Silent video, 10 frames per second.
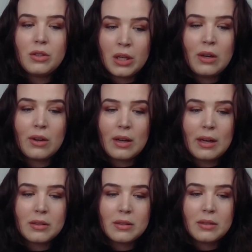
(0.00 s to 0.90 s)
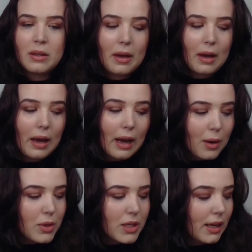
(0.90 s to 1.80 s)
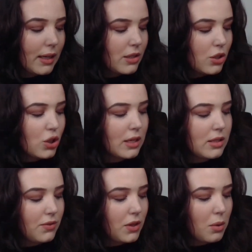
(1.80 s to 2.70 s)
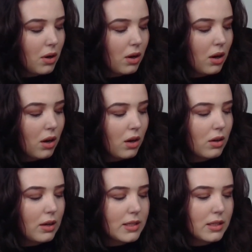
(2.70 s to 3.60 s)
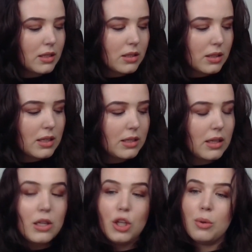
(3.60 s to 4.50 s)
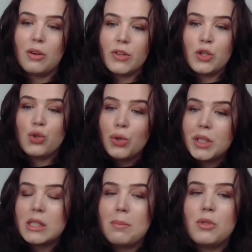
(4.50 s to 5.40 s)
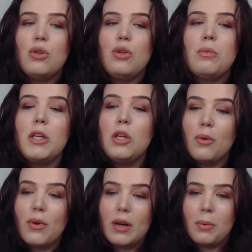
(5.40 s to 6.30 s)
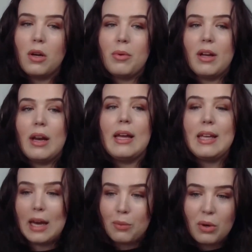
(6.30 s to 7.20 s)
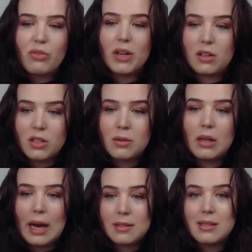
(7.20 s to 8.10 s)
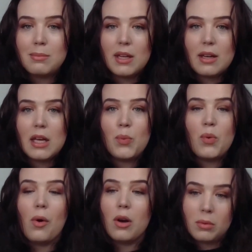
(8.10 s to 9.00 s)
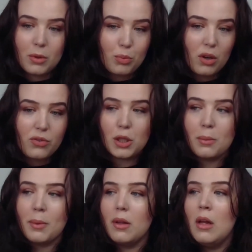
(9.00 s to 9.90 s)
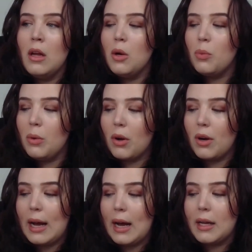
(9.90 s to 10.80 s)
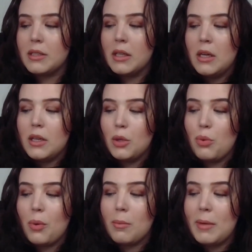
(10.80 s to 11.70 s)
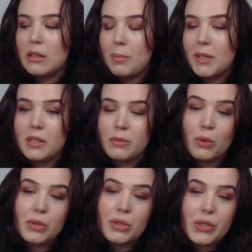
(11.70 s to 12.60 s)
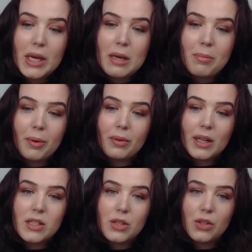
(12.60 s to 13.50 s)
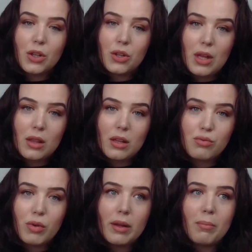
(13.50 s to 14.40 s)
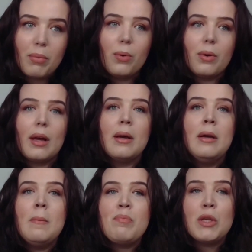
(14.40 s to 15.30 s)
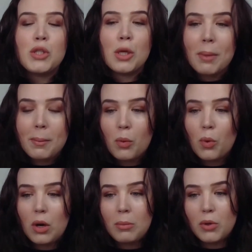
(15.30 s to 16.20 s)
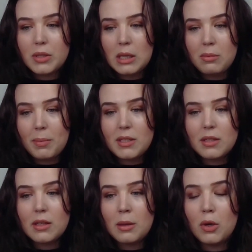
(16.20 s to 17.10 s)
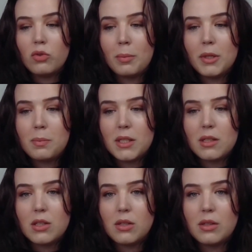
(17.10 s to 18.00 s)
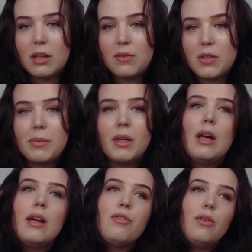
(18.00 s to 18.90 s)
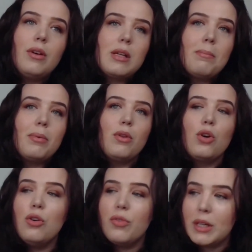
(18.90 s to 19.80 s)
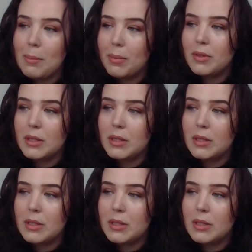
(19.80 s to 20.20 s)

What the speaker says: look at. I would highly suggest, if you are listening to this and you have enjoyed this episode, but you are at a point where you're like, yeah, we're ready to add something in here. We want to be more profitable. We want to add, we want to make the business more stable. That's another thing that's really important. Like, some people want a more stable business and a more robust business, so that if something like, for example, COVID happened